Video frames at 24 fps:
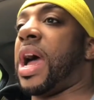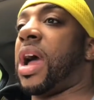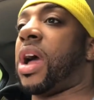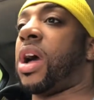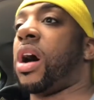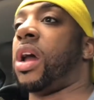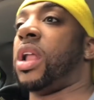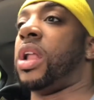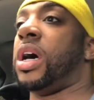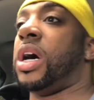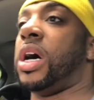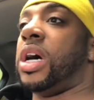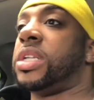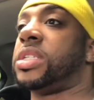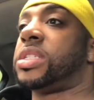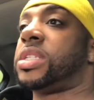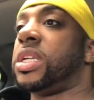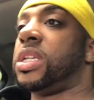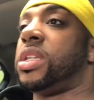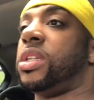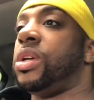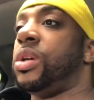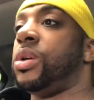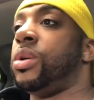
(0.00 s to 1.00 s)
I call
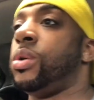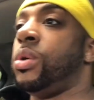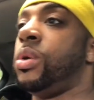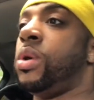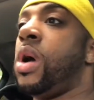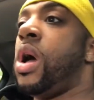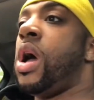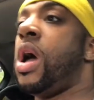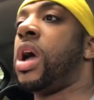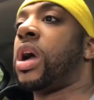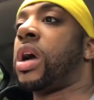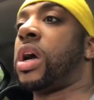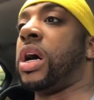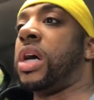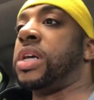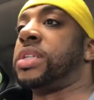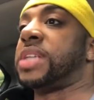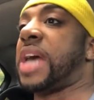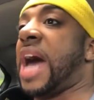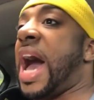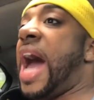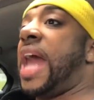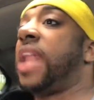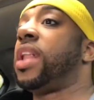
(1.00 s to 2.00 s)
Auntie Lou
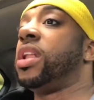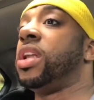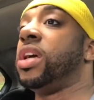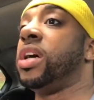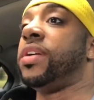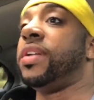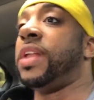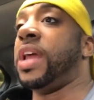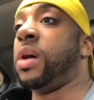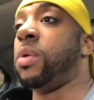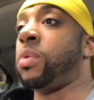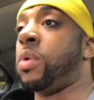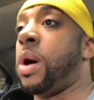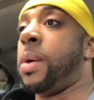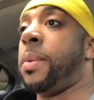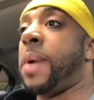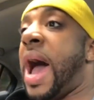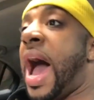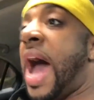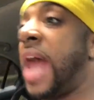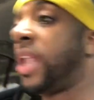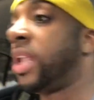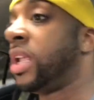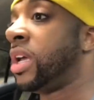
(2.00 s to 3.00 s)
because I love that
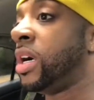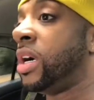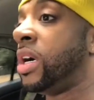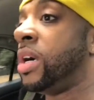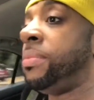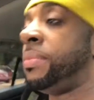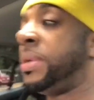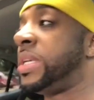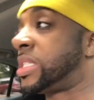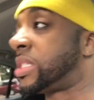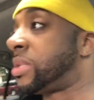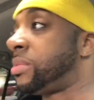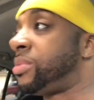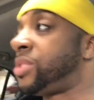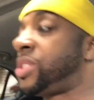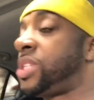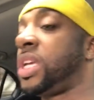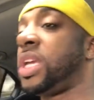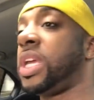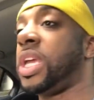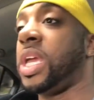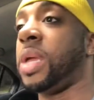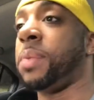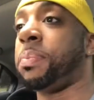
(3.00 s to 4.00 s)
woman. I love me some
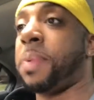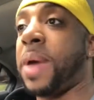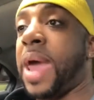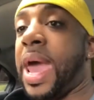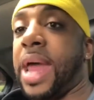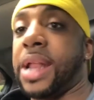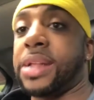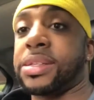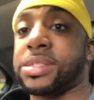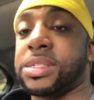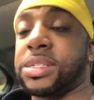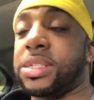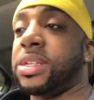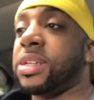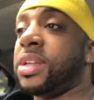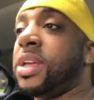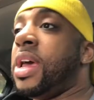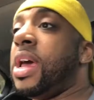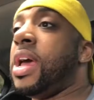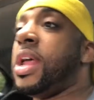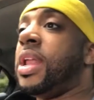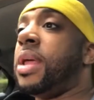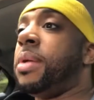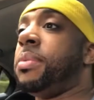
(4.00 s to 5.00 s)
G.E. Patterson.
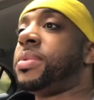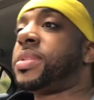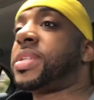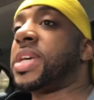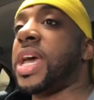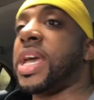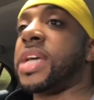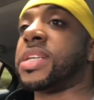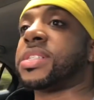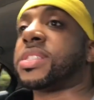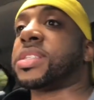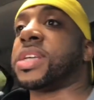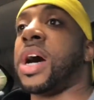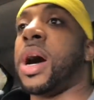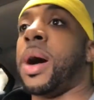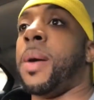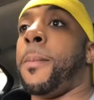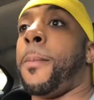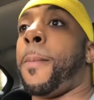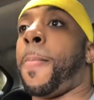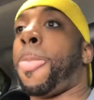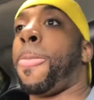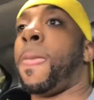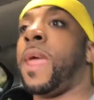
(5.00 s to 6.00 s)
Let me tell you
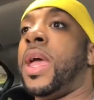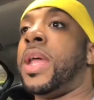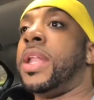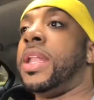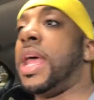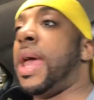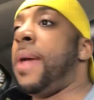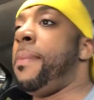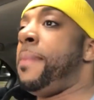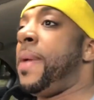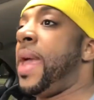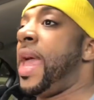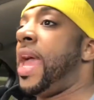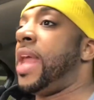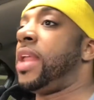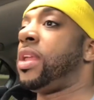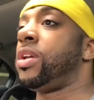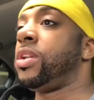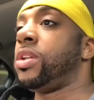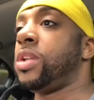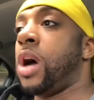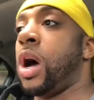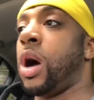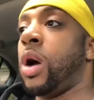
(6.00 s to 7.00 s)
something. That man,
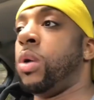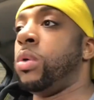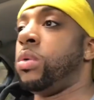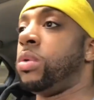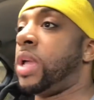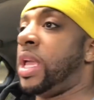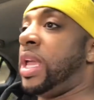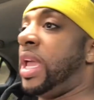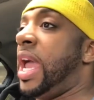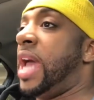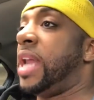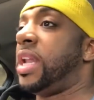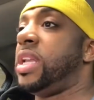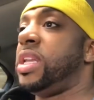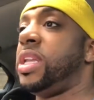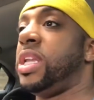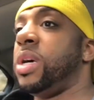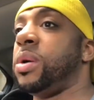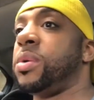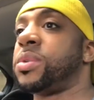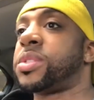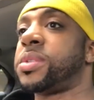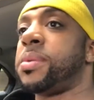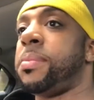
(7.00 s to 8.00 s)
you know, he had to
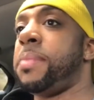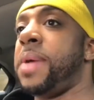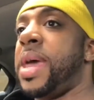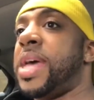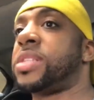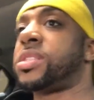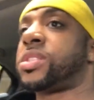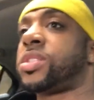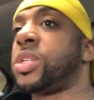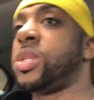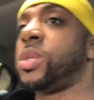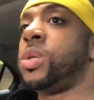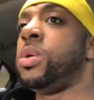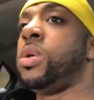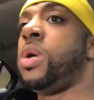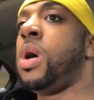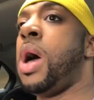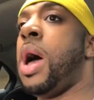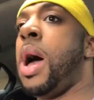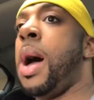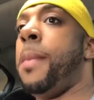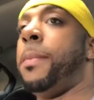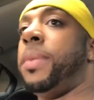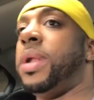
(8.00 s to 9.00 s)
deal with some mess too,
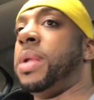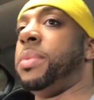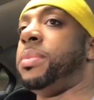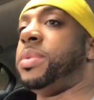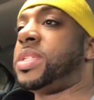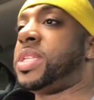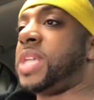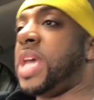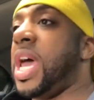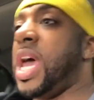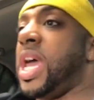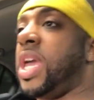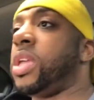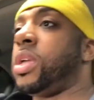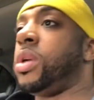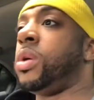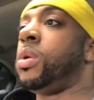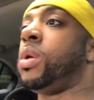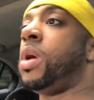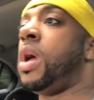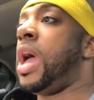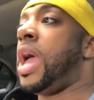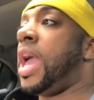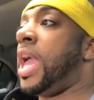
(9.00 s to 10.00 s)
but let me tell
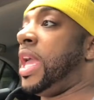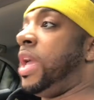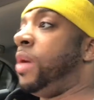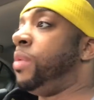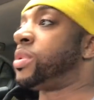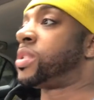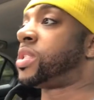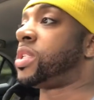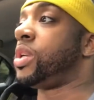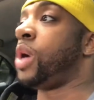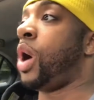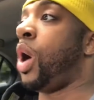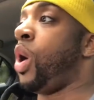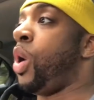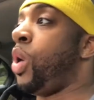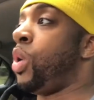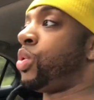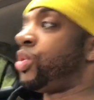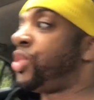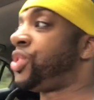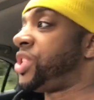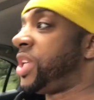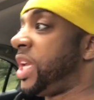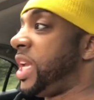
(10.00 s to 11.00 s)
you, he was an
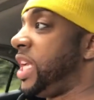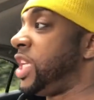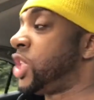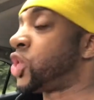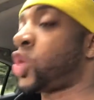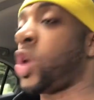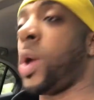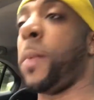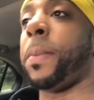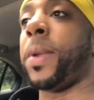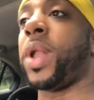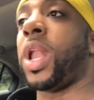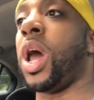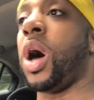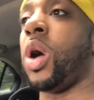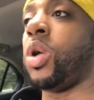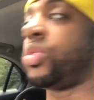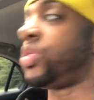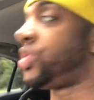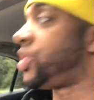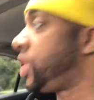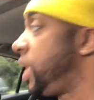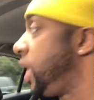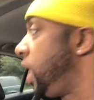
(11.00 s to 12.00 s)
OG, triple
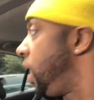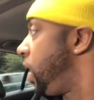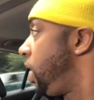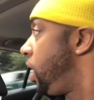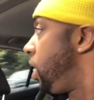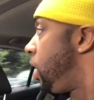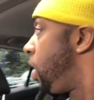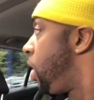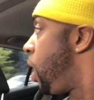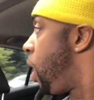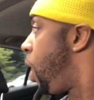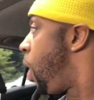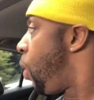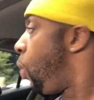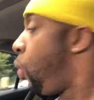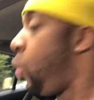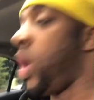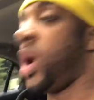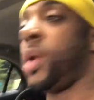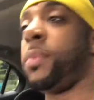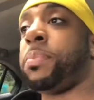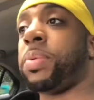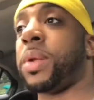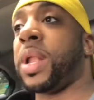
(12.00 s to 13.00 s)
OG.
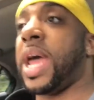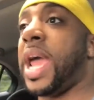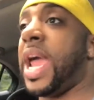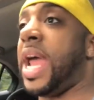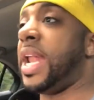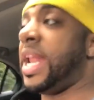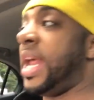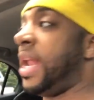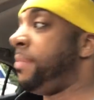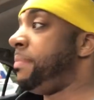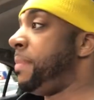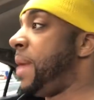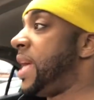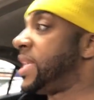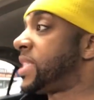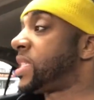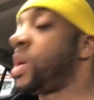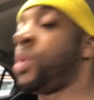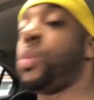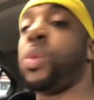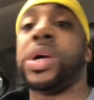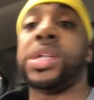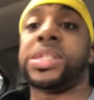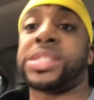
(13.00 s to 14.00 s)
Wasn't playing that mess
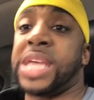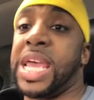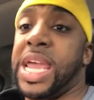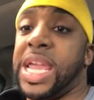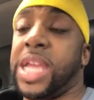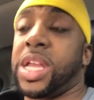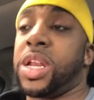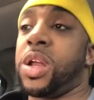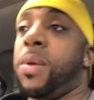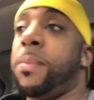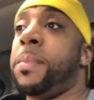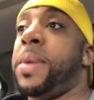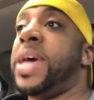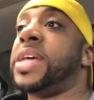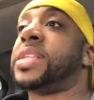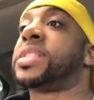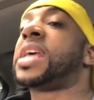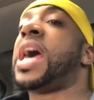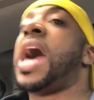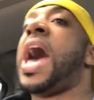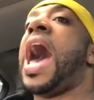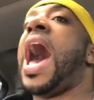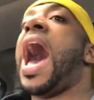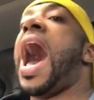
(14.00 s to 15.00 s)
and wasn't taking no
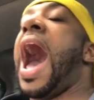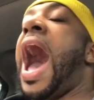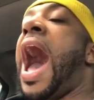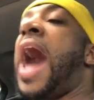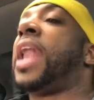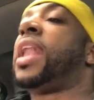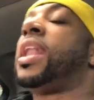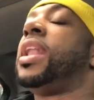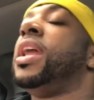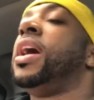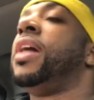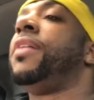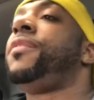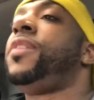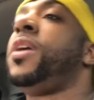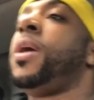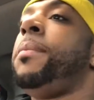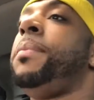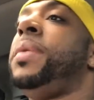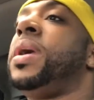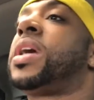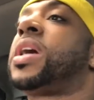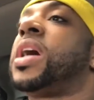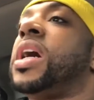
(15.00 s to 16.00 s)
mess. I loved
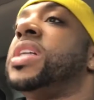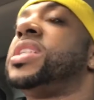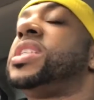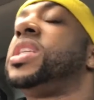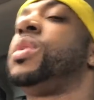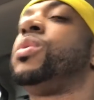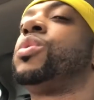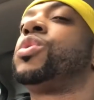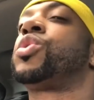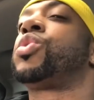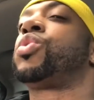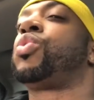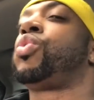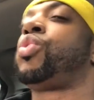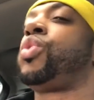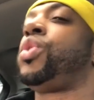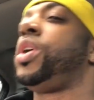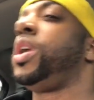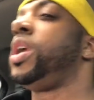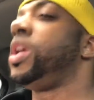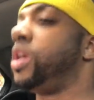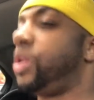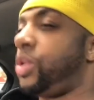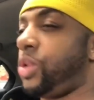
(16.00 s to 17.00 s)
him because he was
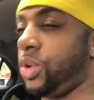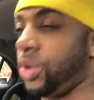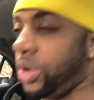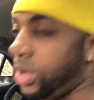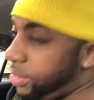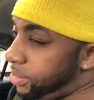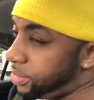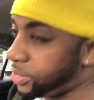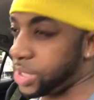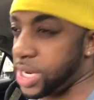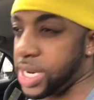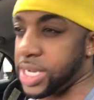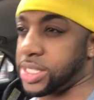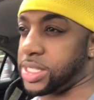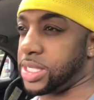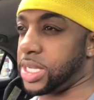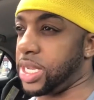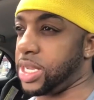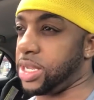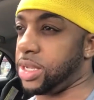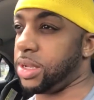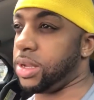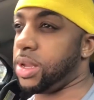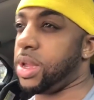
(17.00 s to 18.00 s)
real. You hear what I'm trying to
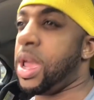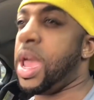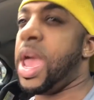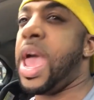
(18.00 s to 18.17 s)
tell you?